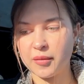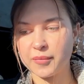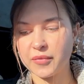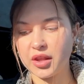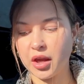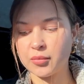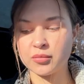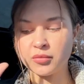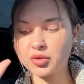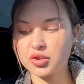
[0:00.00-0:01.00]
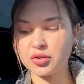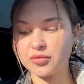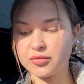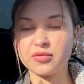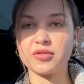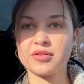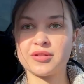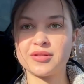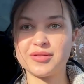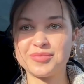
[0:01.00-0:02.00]
yeah, I'm not sure if
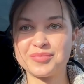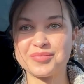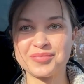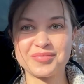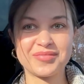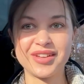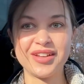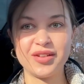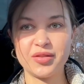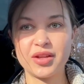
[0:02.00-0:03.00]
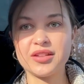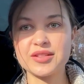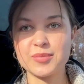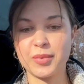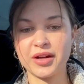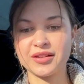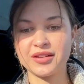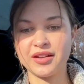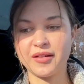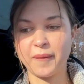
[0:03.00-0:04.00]
you get this, but
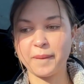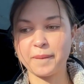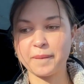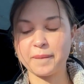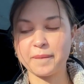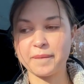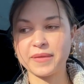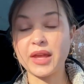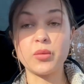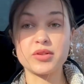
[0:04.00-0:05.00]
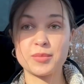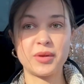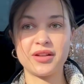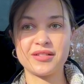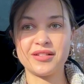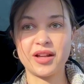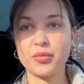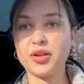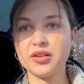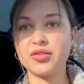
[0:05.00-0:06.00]
that was big. Like
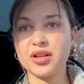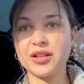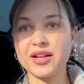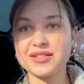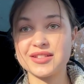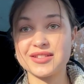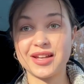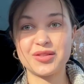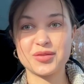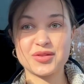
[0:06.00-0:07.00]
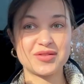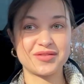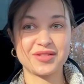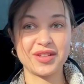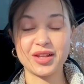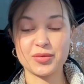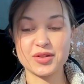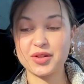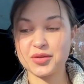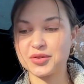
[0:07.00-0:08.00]
when I realized this, that was
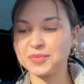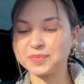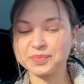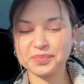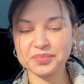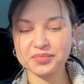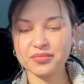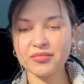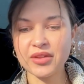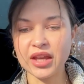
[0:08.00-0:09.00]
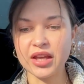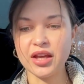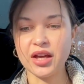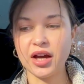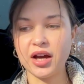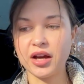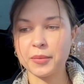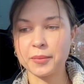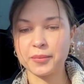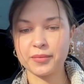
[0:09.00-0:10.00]
huge.
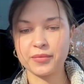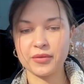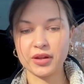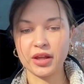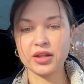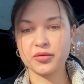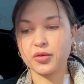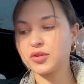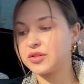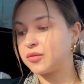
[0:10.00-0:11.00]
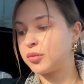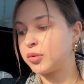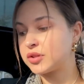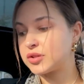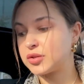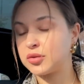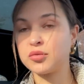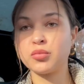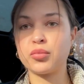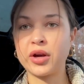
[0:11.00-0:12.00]
And of course, if you want
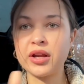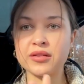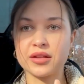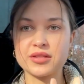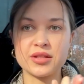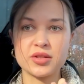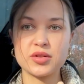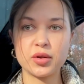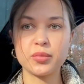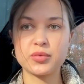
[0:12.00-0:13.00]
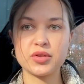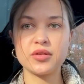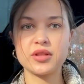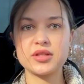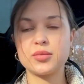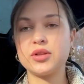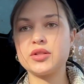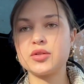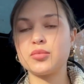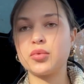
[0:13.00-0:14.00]
to break this and stop doing this, we need
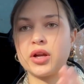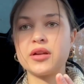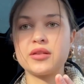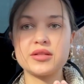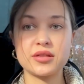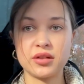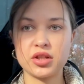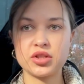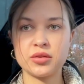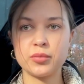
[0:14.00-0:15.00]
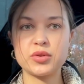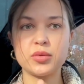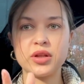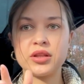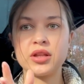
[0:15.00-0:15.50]
to break this connection between